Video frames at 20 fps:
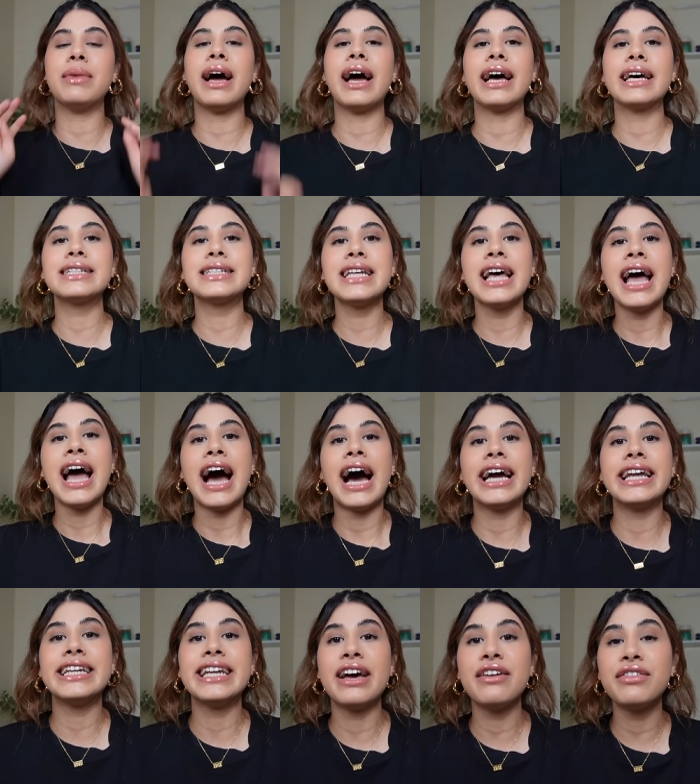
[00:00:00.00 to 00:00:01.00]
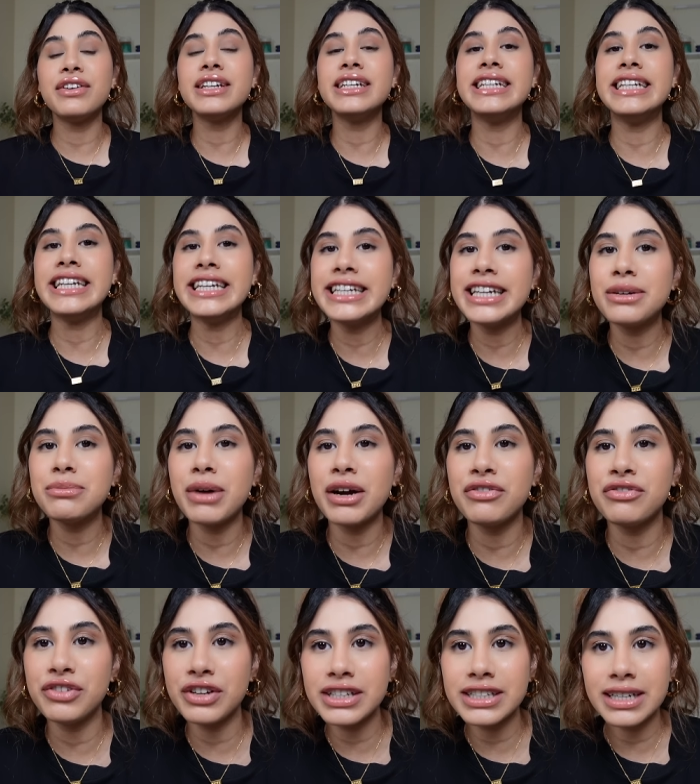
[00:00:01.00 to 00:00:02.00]
bags i never needed my
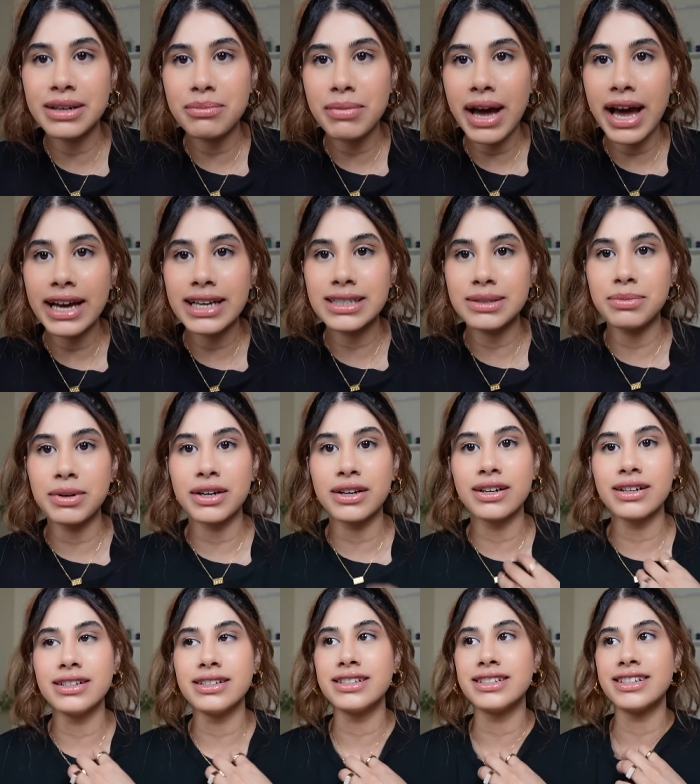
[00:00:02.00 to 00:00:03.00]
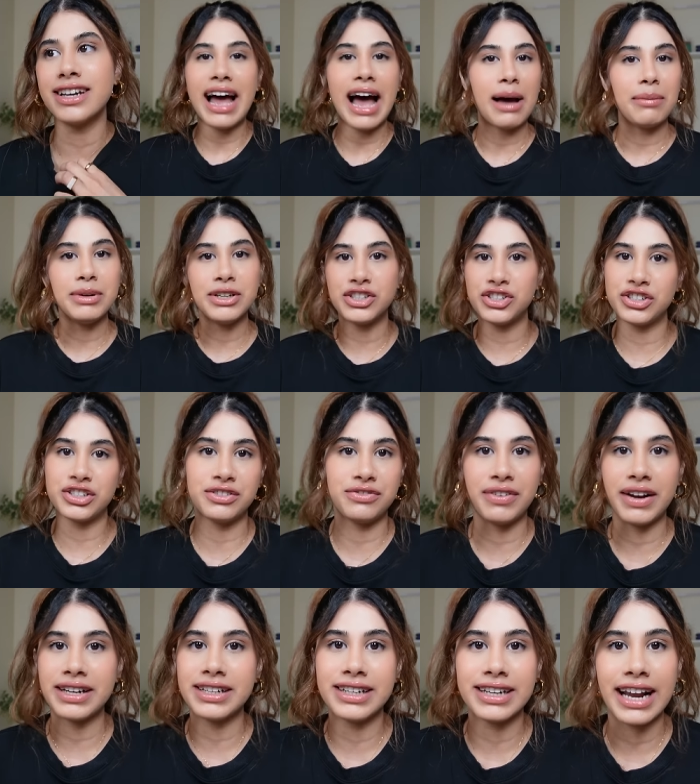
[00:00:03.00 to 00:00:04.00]
freezing bags because abby just
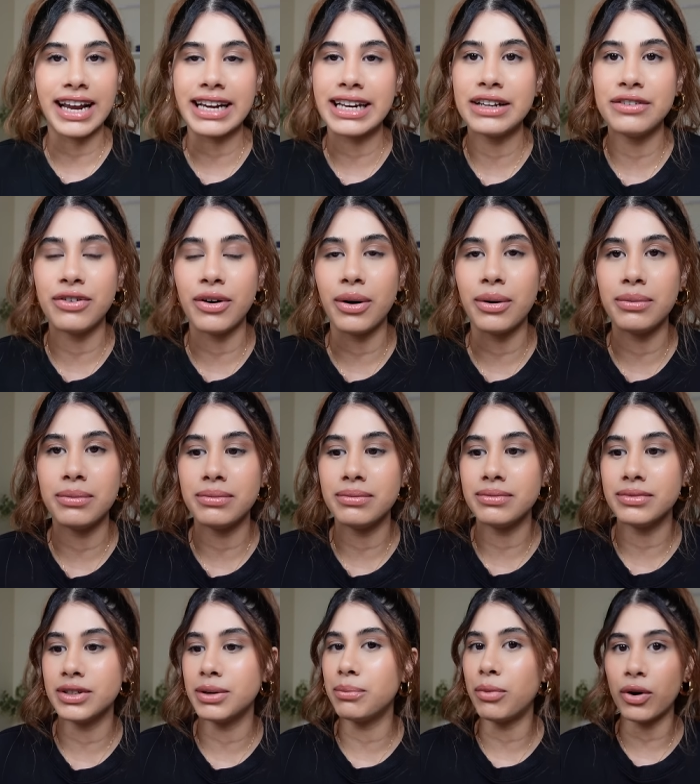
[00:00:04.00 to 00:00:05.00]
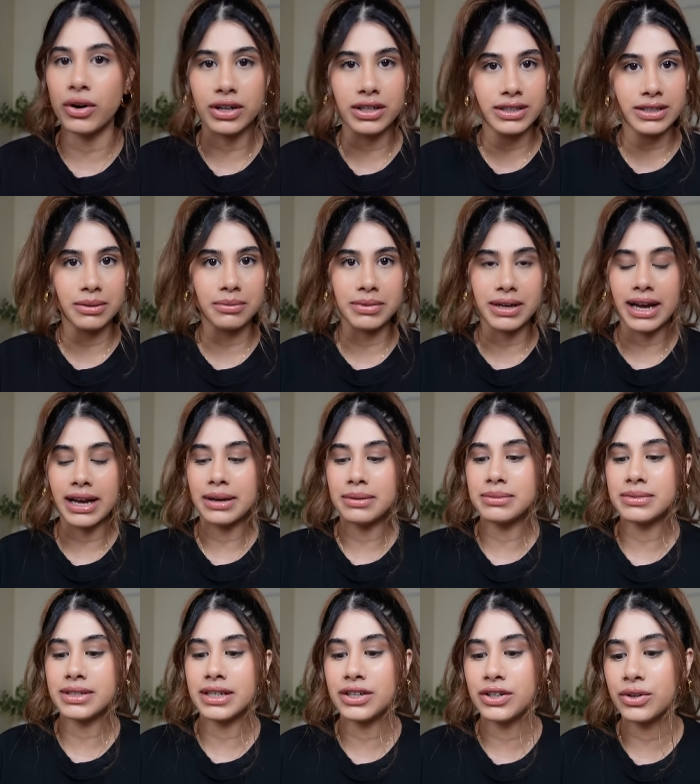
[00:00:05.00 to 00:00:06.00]
fed directly from the bottle
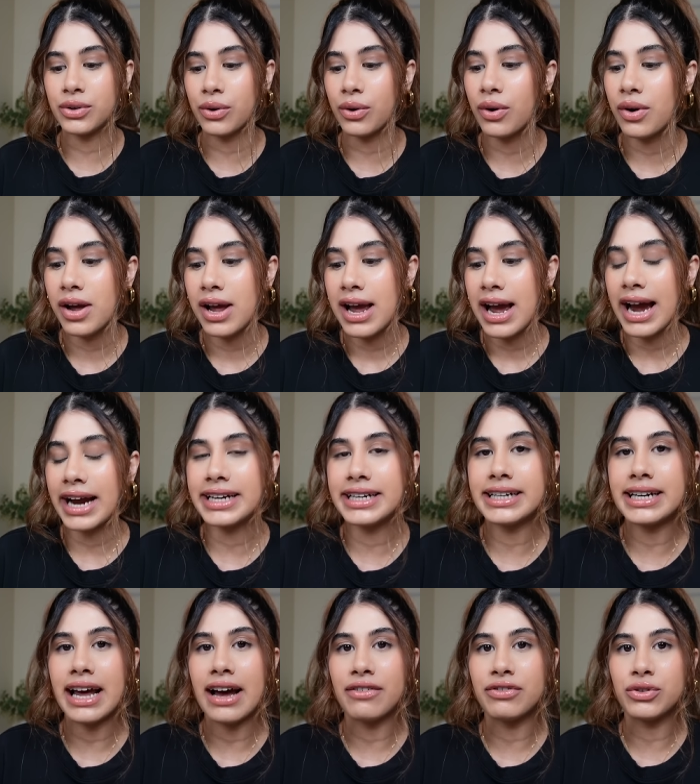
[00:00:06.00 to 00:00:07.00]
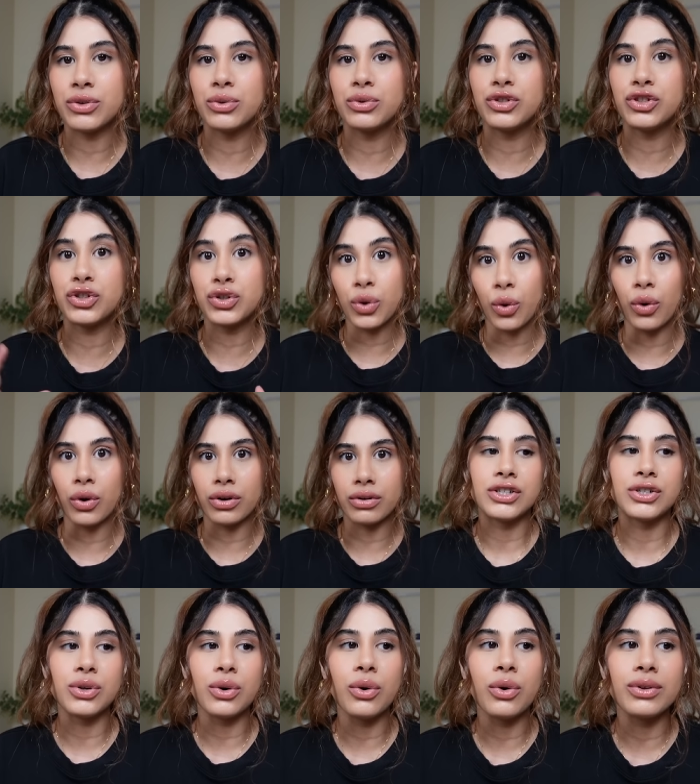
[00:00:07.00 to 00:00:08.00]
sometimes and you know i didn't have to store
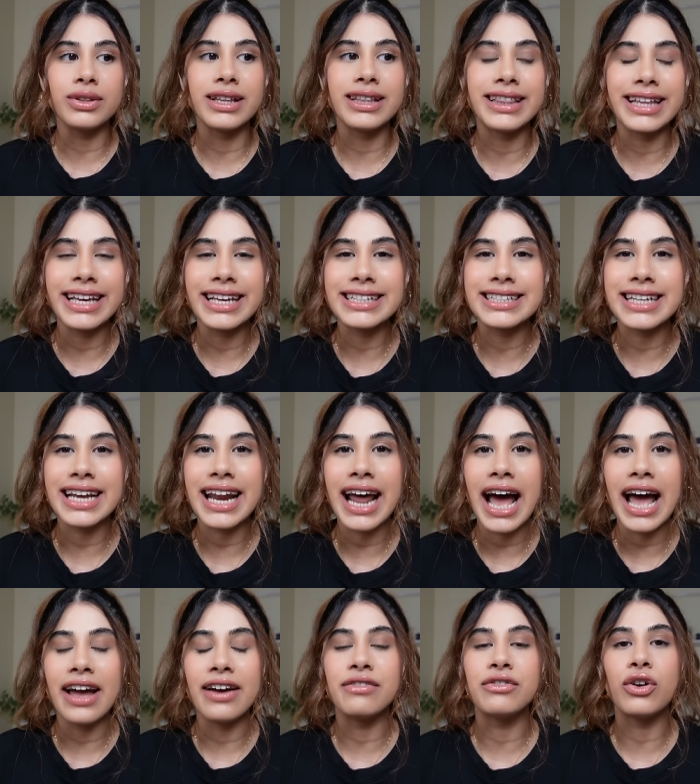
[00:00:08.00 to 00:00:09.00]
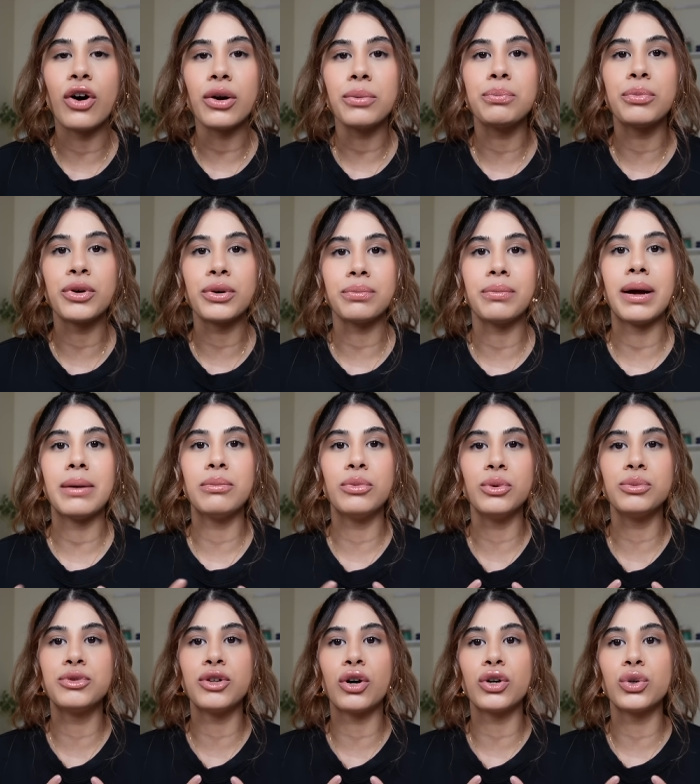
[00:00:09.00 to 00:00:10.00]
so the thing is that i have not put my
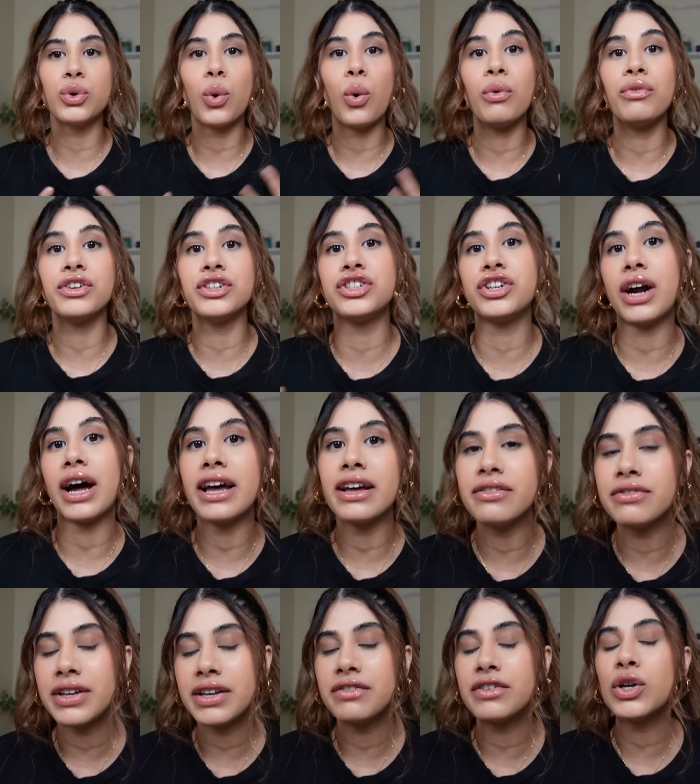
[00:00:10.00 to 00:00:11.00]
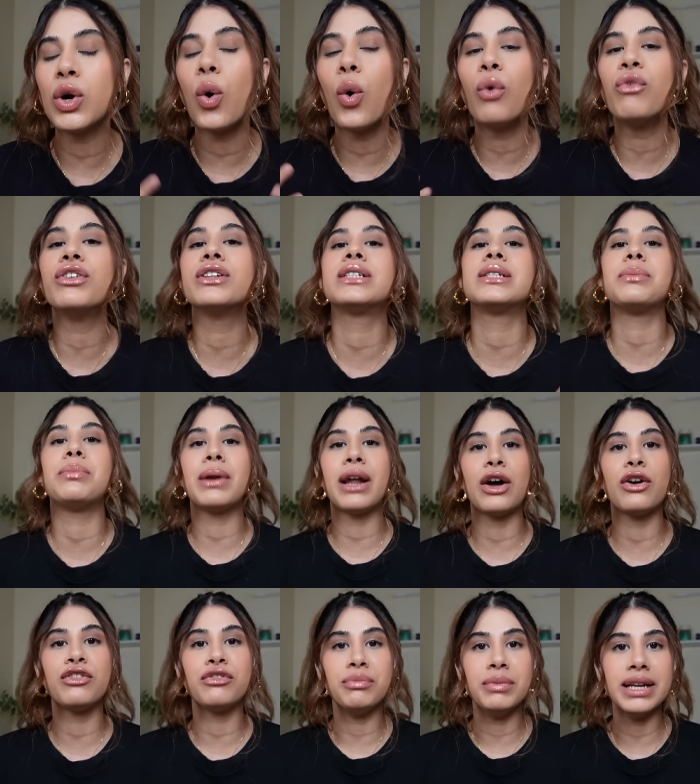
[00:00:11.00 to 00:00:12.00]
boobs onto overdrive even oversupply
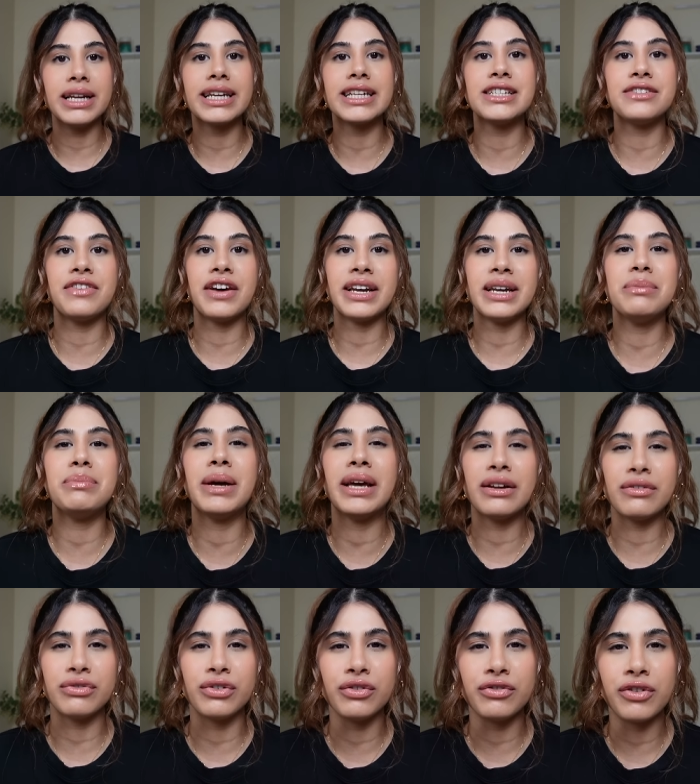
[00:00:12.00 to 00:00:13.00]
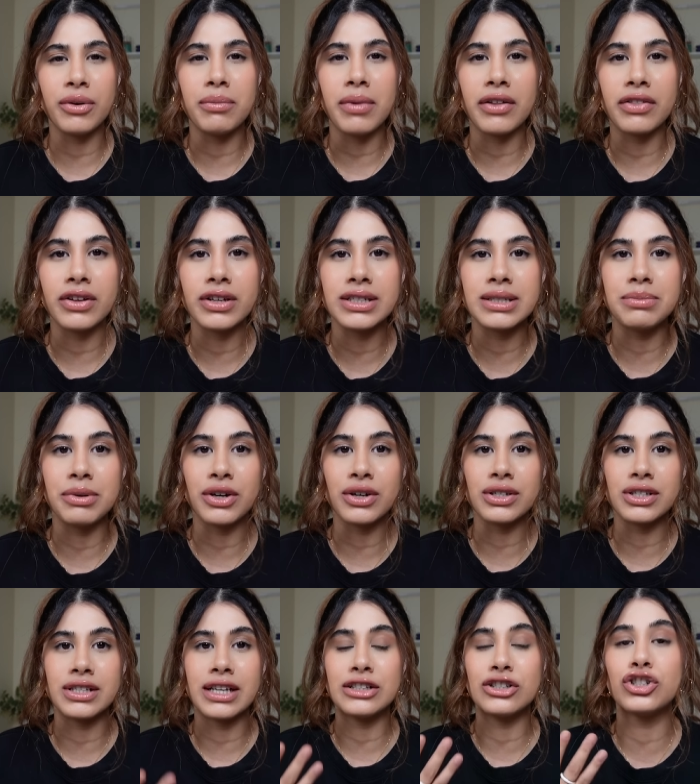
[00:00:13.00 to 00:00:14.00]
of milk is very painful for mothers
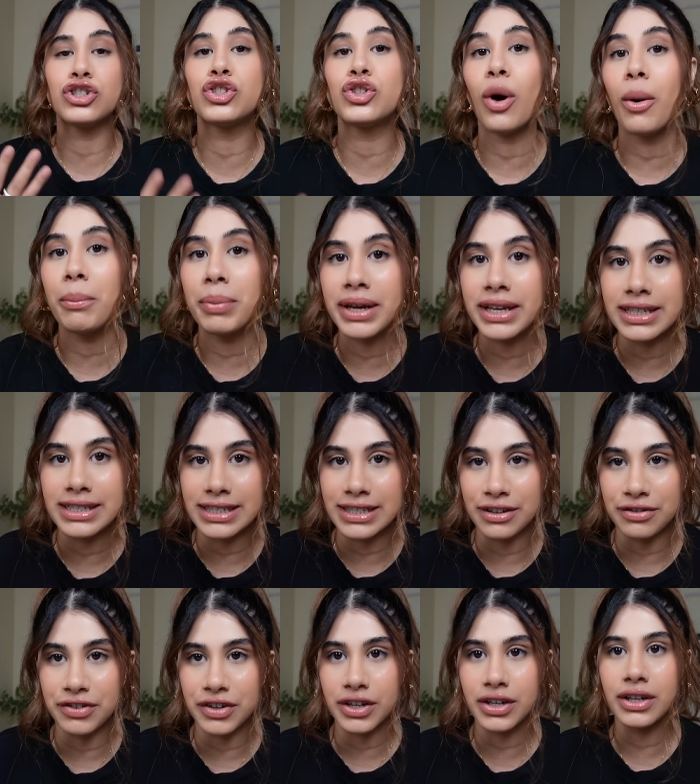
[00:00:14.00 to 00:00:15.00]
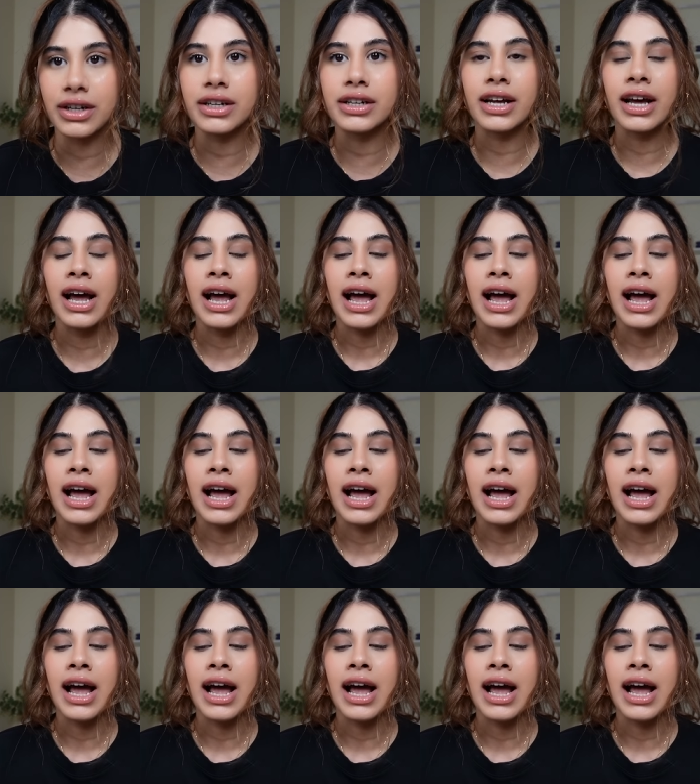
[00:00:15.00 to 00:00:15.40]
because then stopping is difficult